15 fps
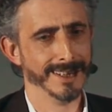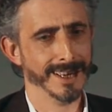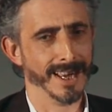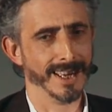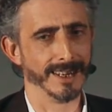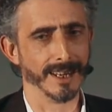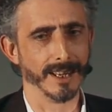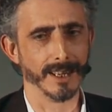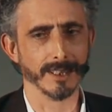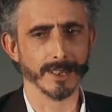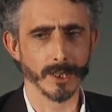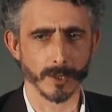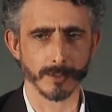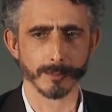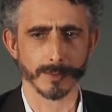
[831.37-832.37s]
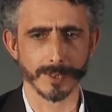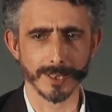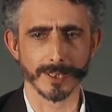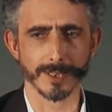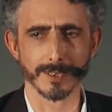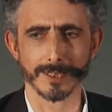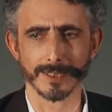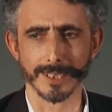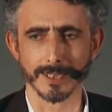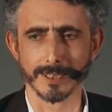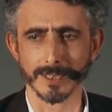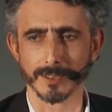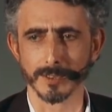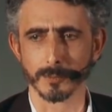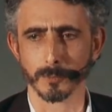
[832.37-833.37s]
And, this
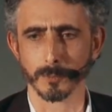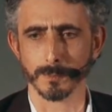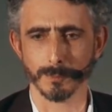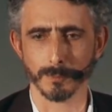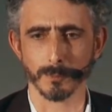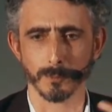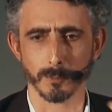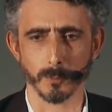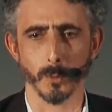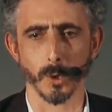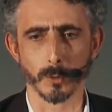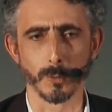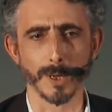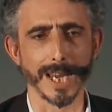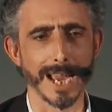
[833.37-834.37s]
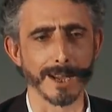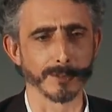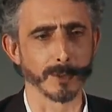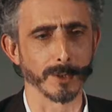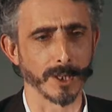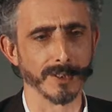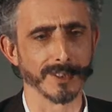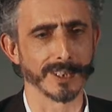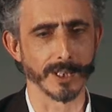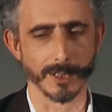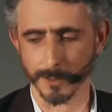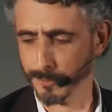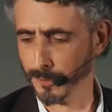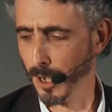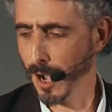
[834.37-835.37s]
is what we have to
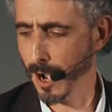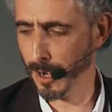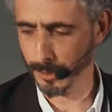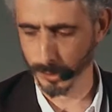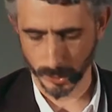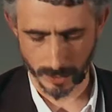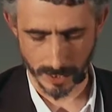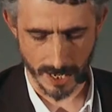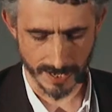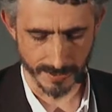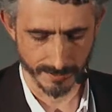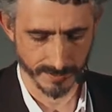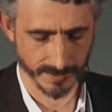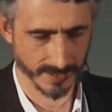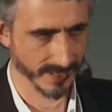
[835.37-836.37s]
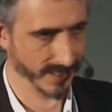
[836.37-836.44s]
consider for our good life.